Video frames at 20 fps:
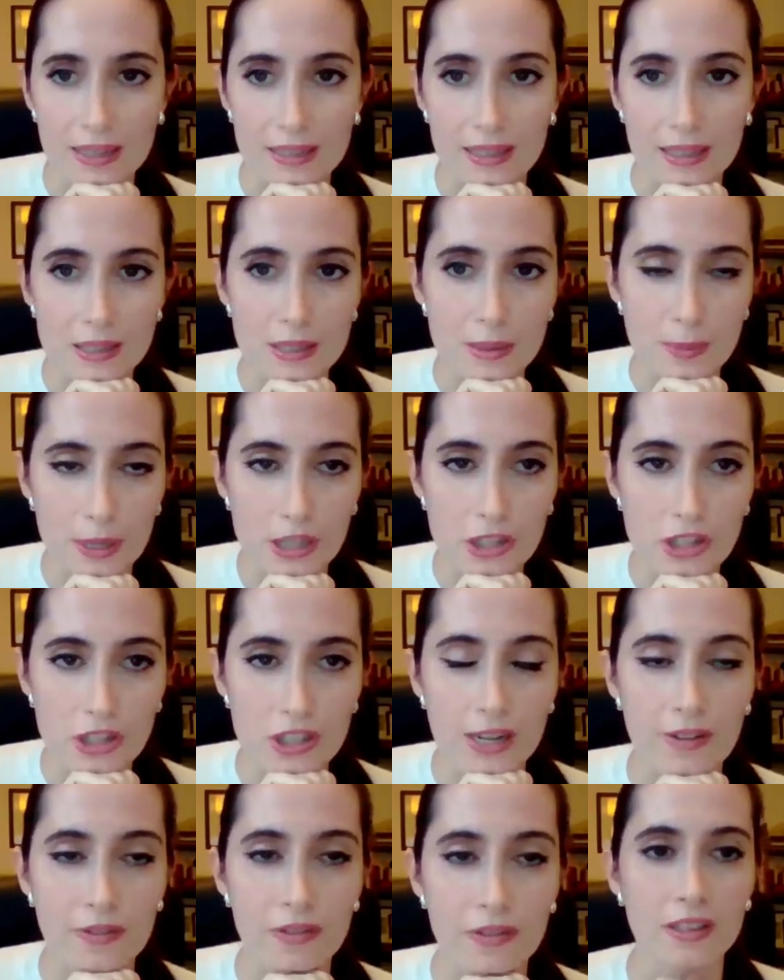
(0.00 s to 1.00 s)
the
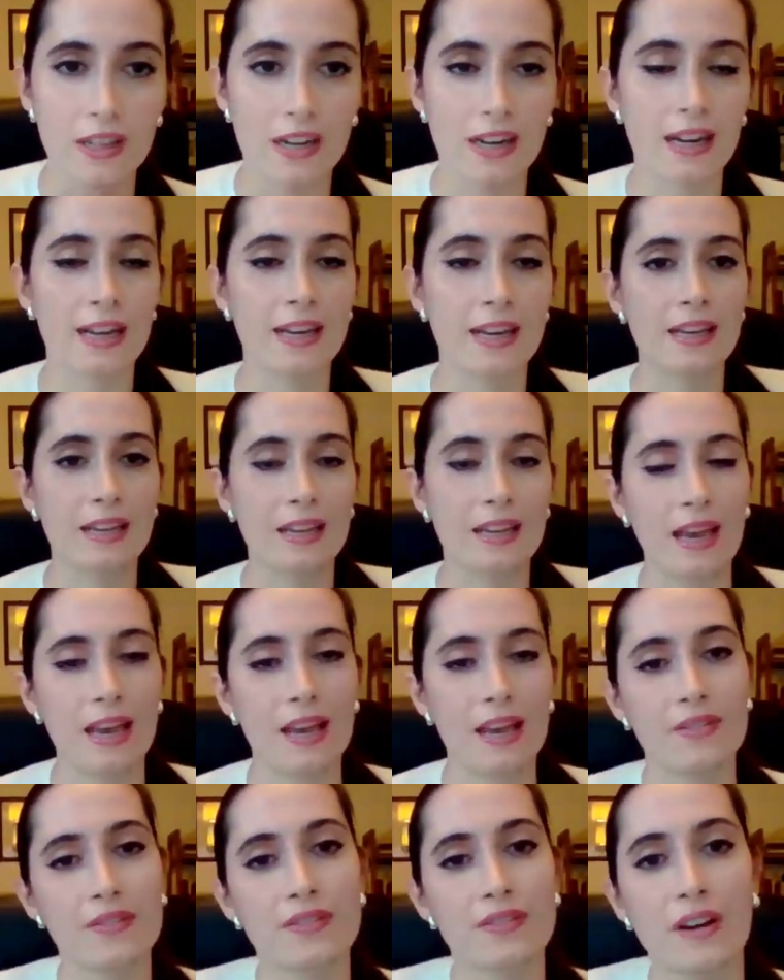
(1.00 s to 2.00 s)
speech that von der Leyen
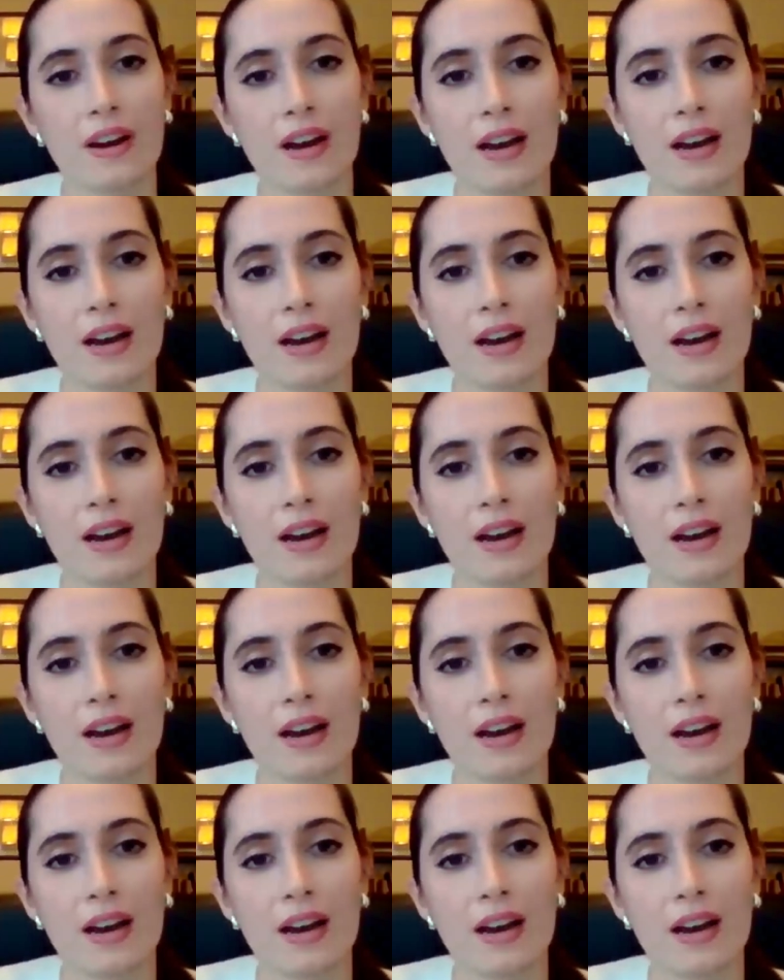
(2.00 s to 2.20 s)
gave